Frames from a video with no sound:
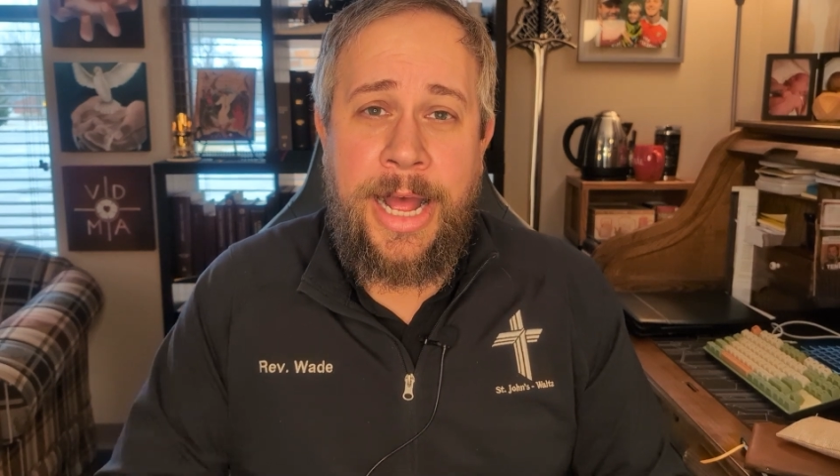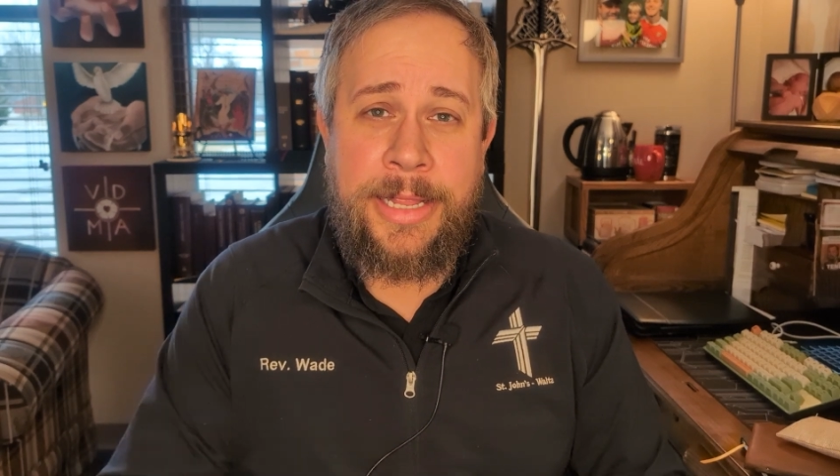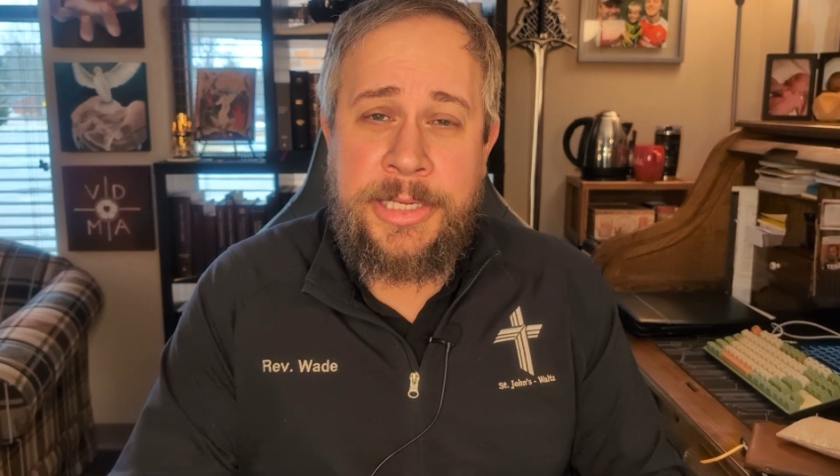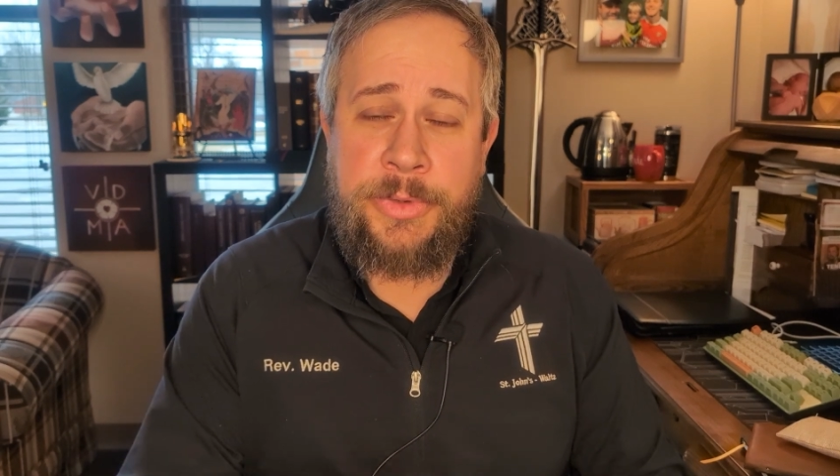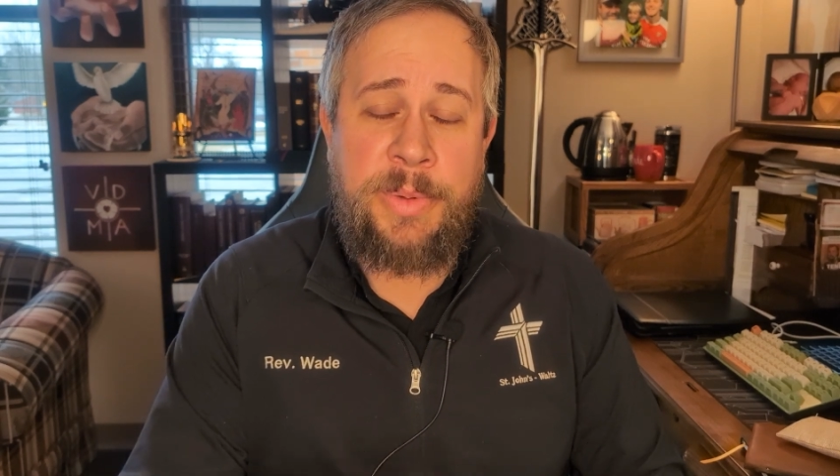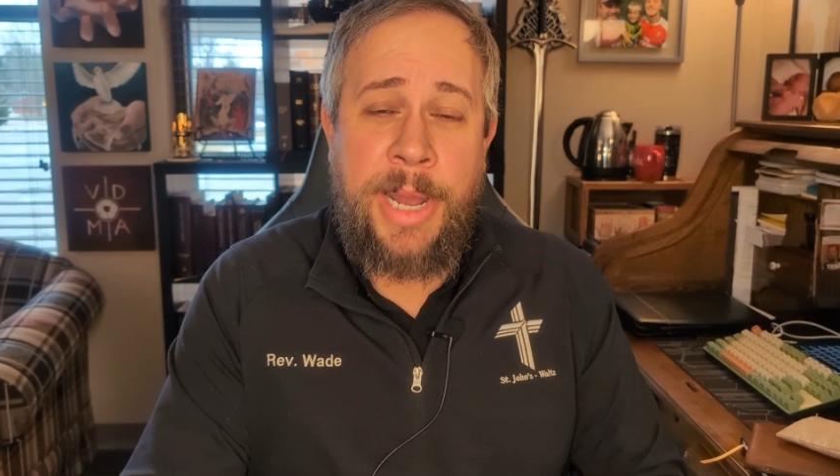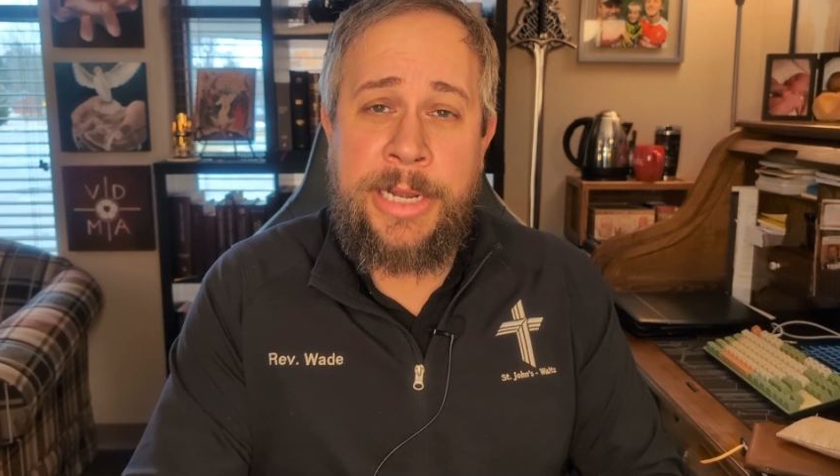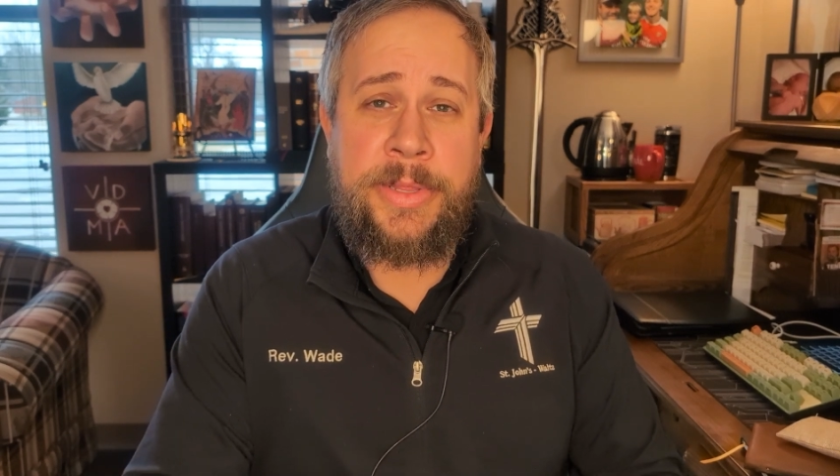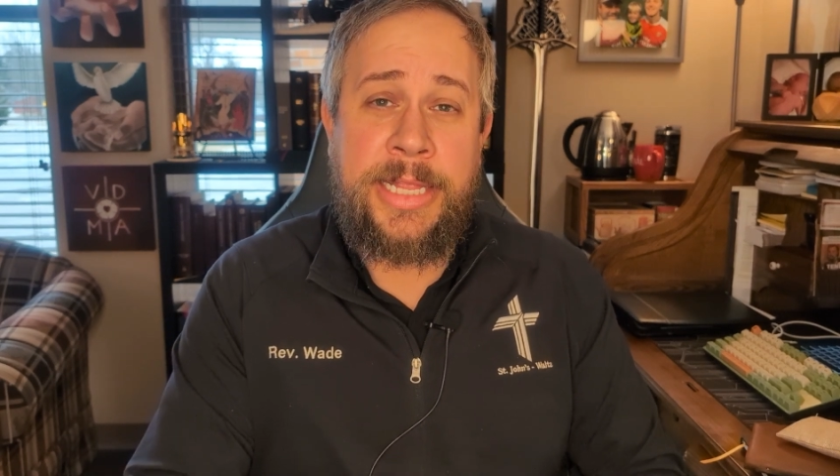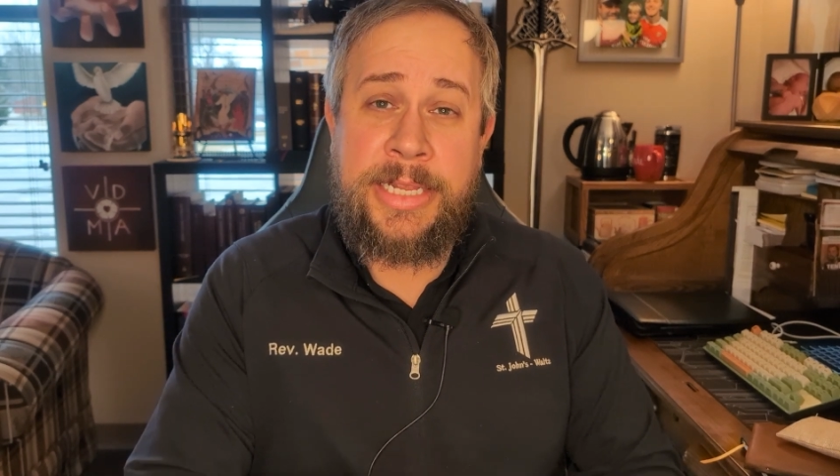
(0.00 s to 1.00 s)
this is a
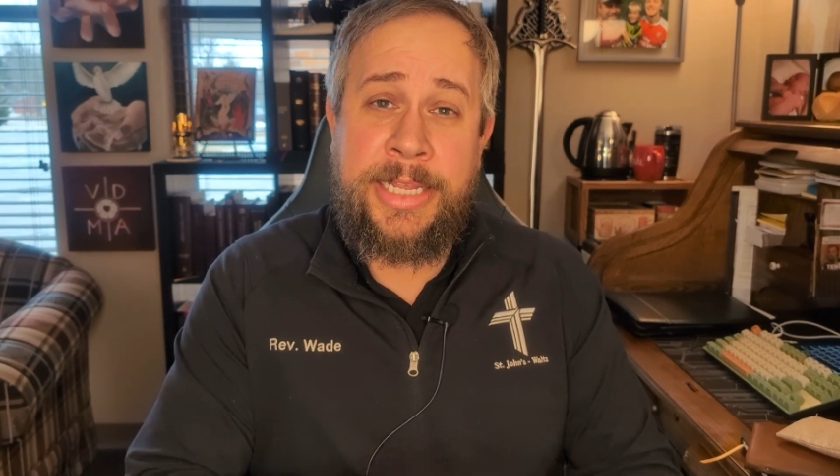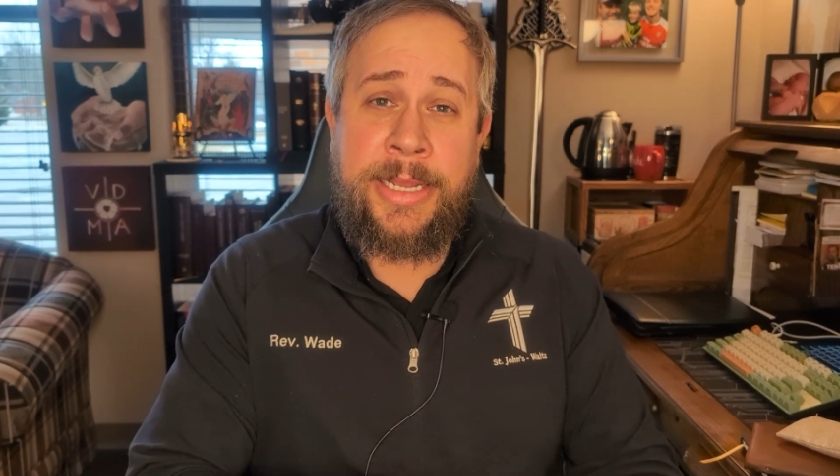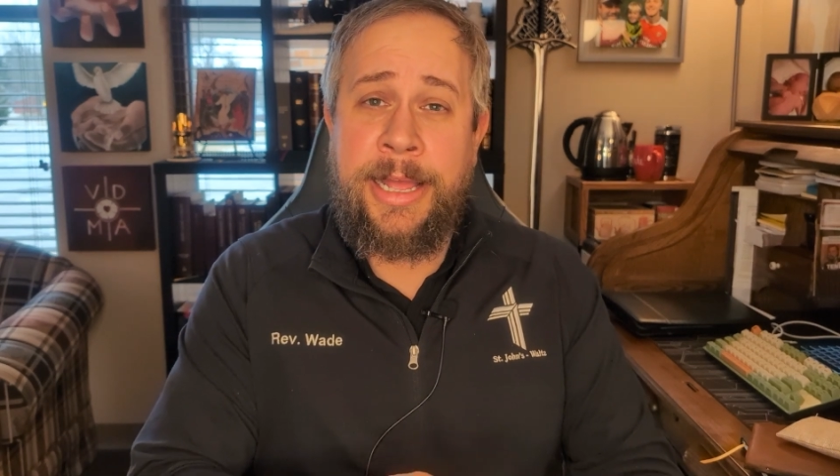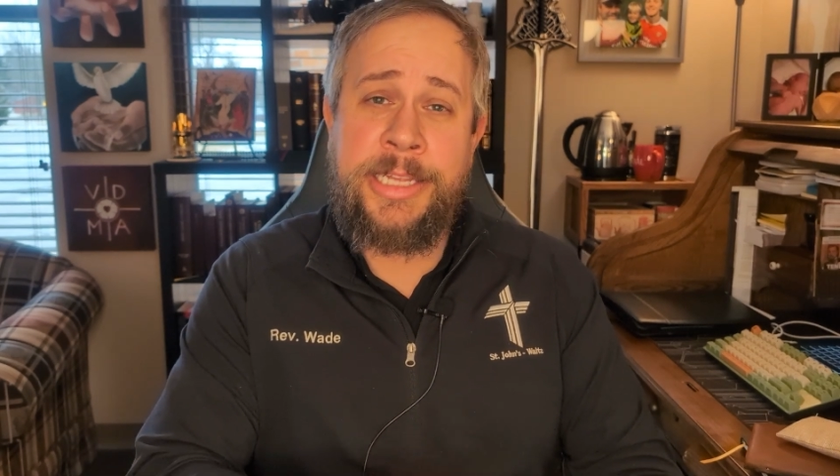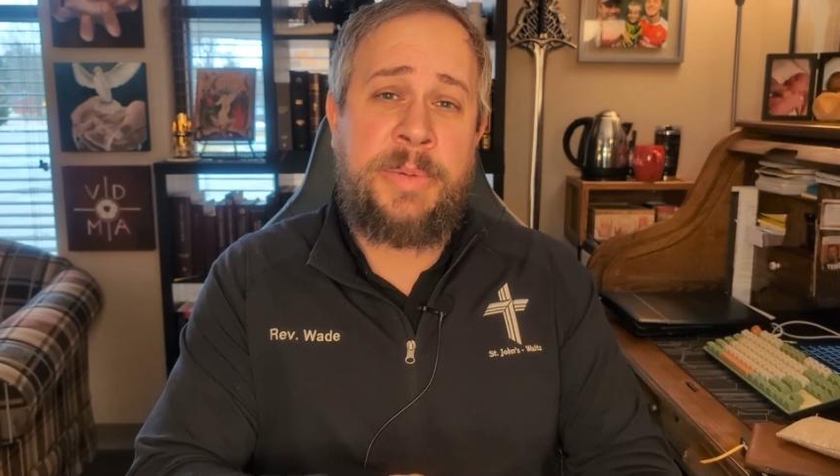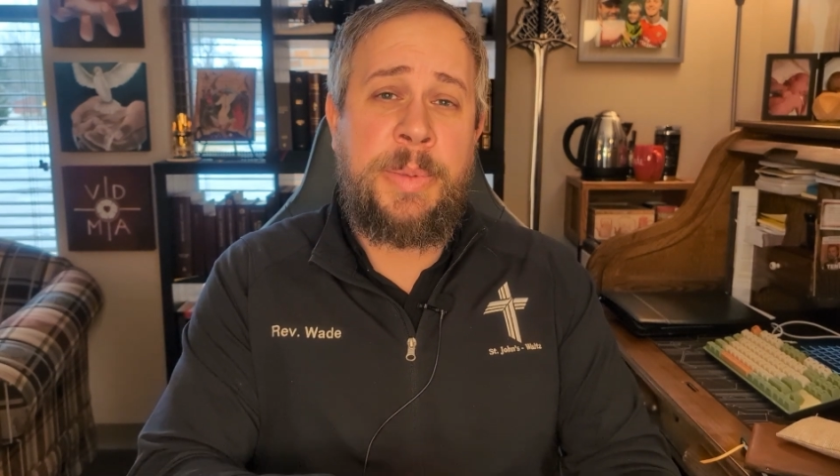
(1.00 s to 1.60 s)
reminder that the ticket has to